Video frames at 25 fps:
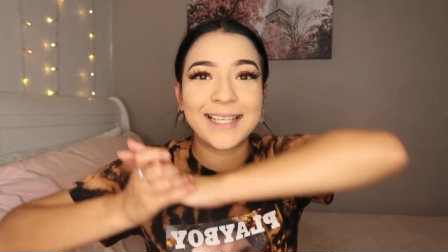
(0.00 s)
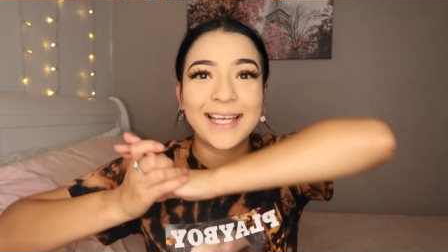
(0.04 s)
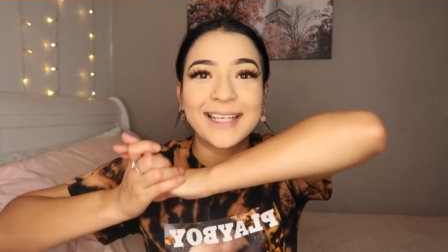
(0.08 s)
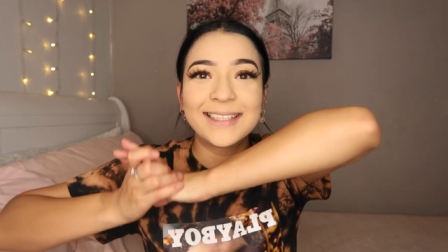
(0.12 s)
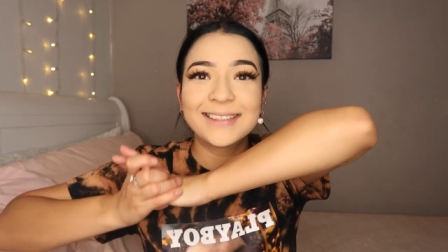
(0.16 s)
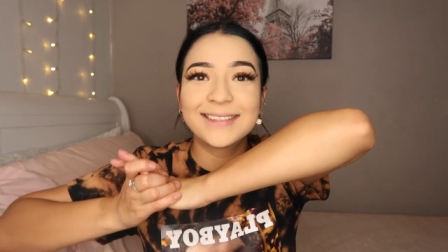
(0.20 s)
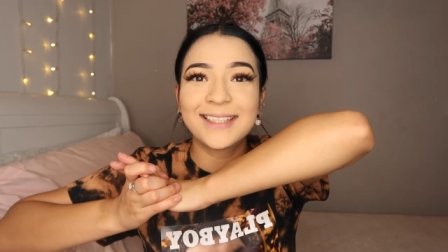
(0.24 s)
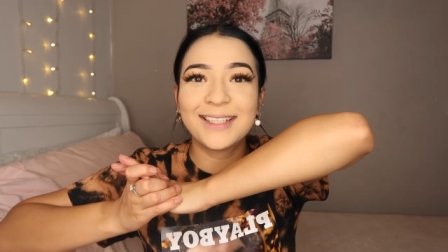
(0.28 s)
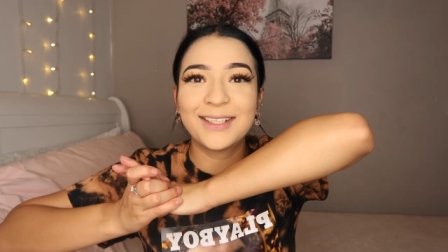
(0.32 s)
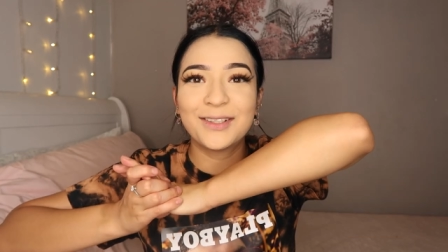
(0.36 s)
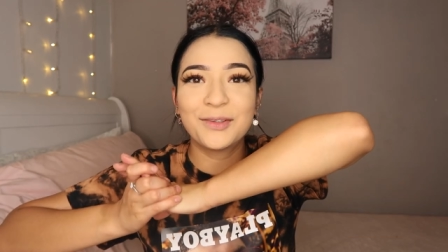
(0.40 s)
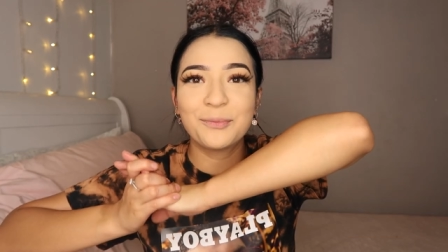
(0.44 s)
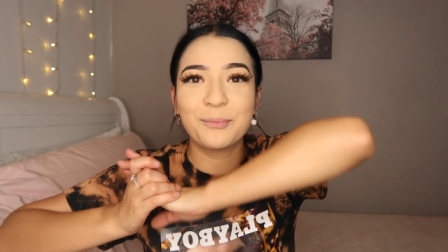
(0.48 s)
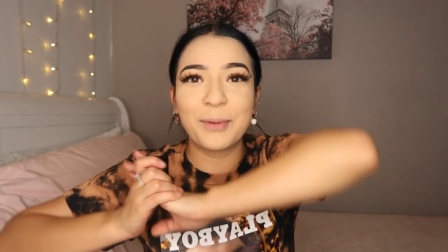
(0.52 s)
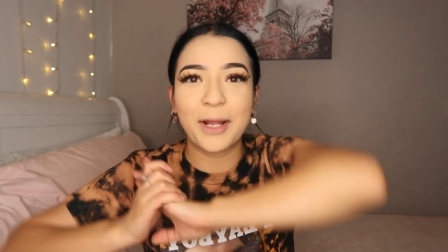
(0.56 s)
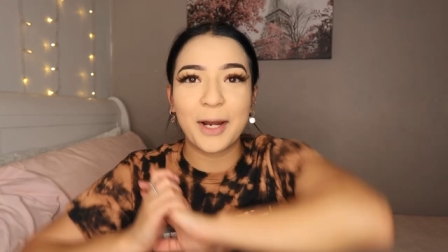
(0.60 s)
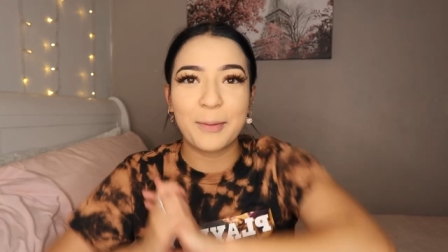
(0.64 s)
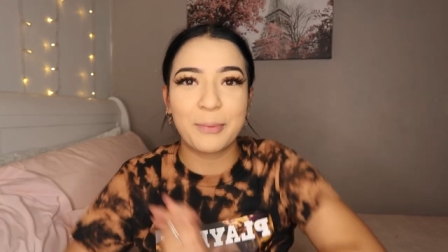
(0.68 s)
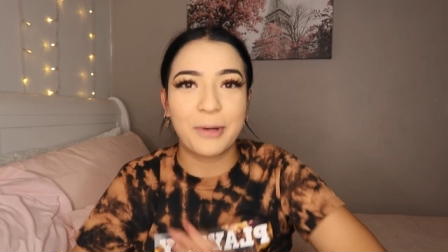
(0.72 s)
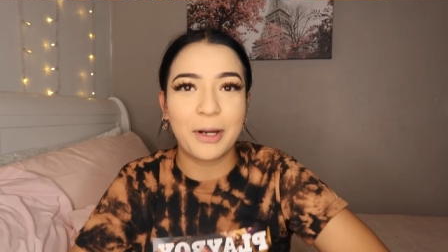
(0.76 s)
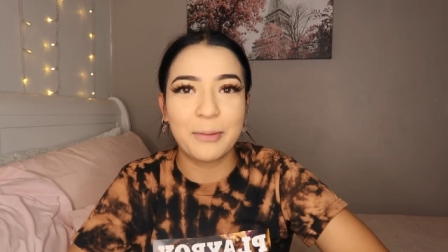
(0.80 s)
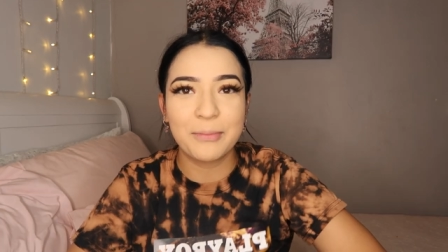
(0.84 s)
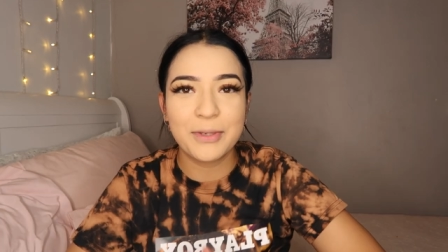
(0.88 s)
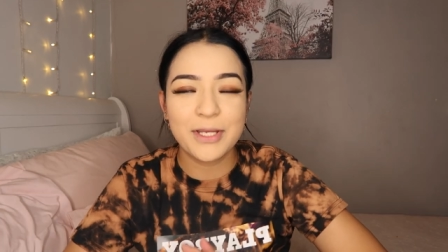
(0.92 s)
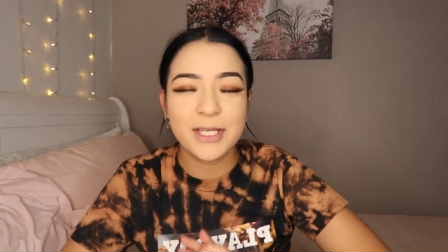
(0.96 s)
skin tone but
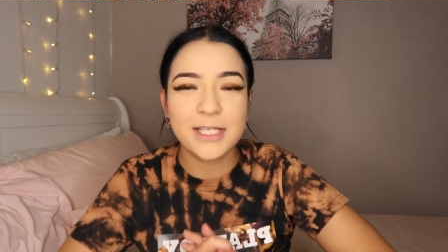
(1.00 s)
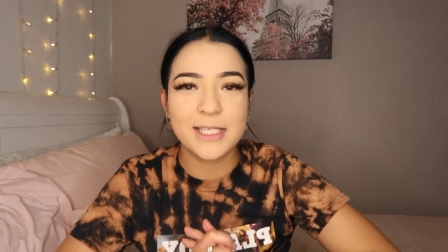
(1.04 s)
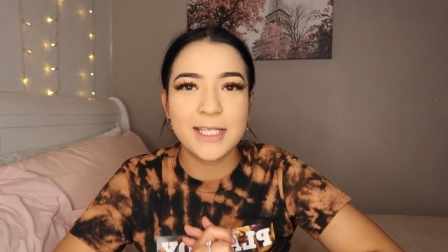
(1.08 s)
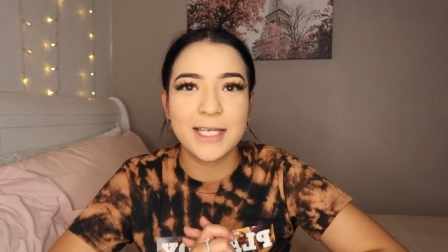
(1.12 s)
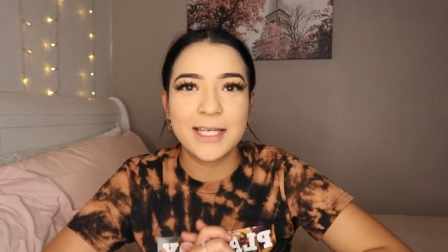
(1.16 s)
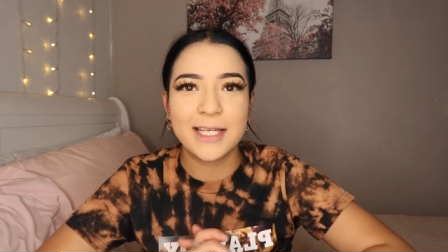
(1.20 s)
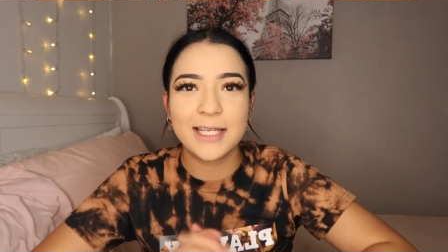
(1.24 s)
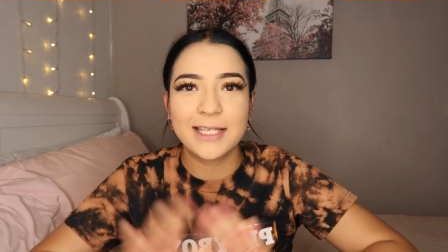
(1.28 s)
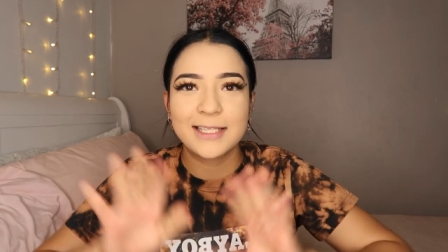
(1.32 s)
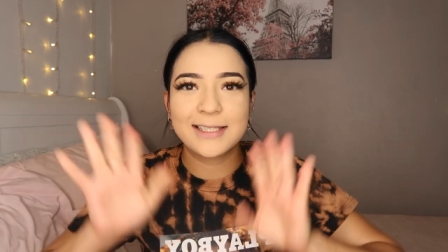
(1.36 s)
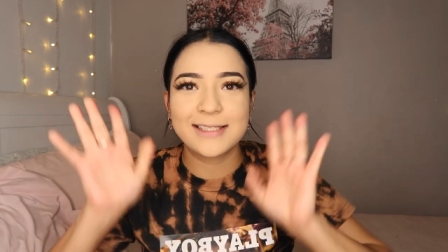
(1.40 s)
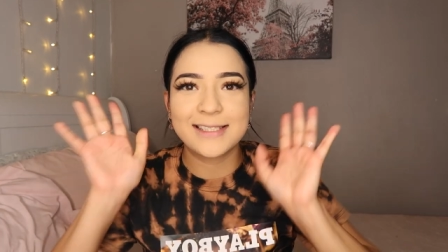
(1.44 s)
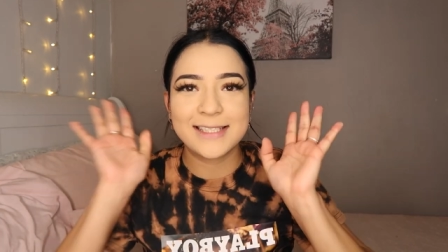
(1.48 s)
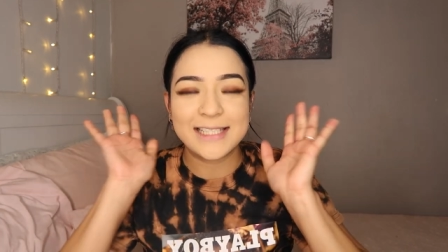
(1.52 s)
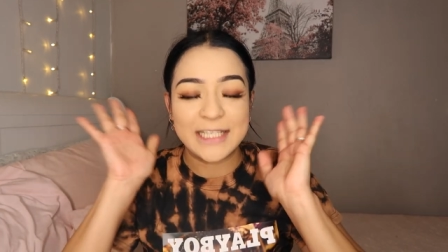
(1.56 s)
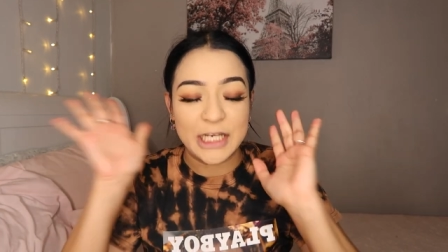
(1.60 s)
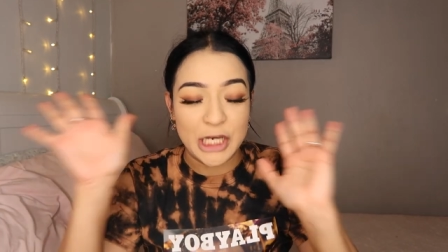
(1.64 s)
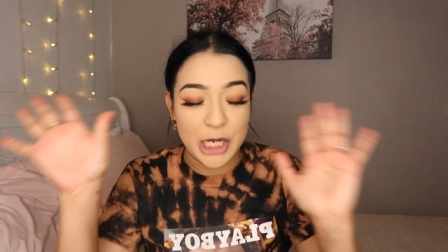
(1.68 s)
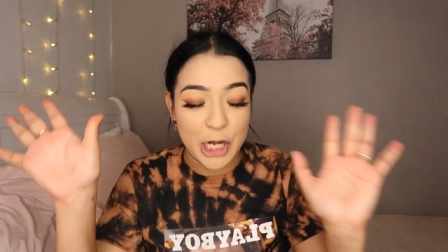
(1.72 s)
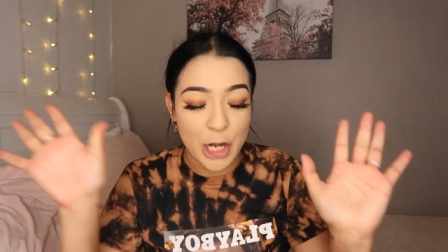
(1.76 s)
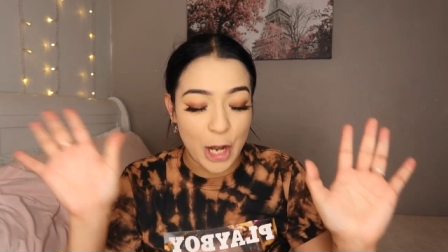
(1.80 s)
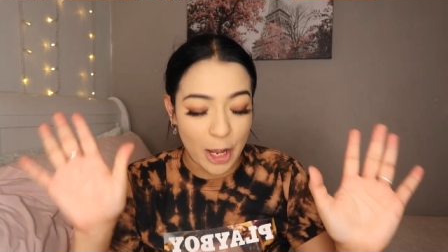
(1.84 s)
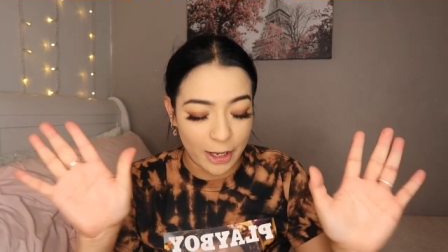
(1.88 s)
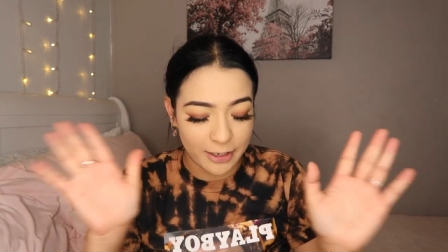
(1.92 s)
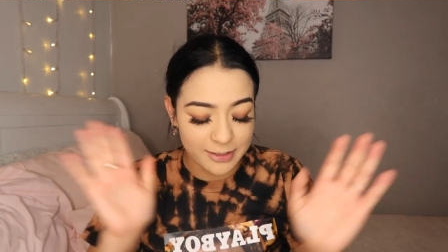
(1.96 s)
i promise it's
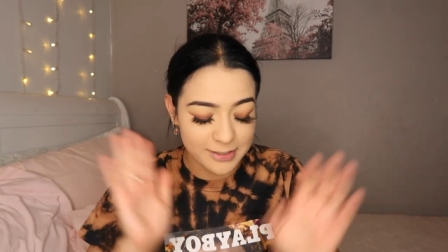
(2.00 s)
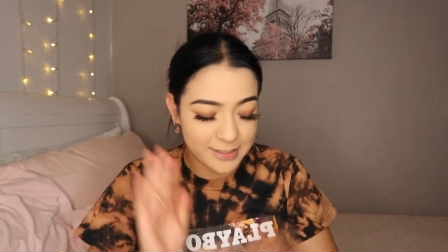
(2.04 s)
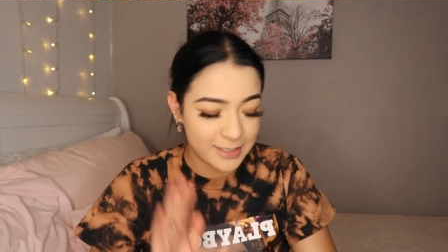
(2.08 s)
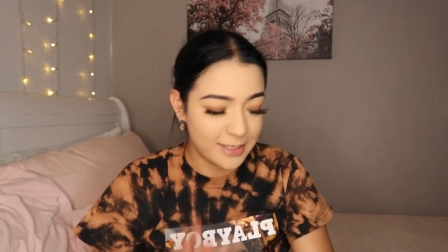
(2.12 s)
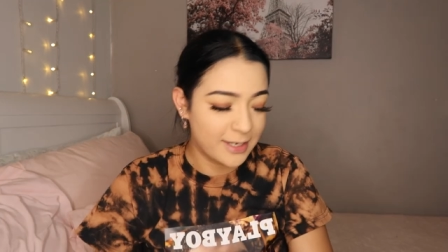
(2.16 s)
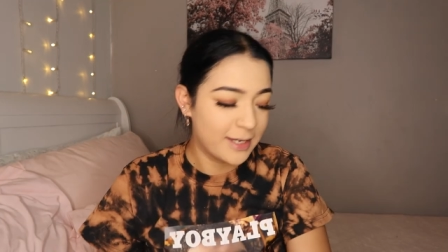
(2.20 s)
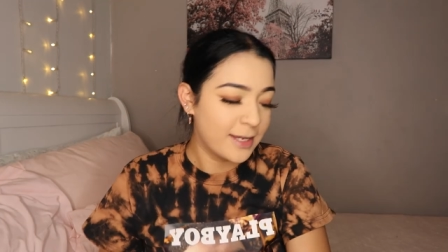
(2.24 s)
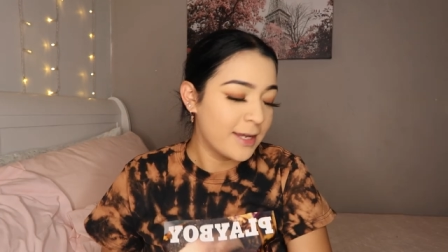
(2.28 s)
not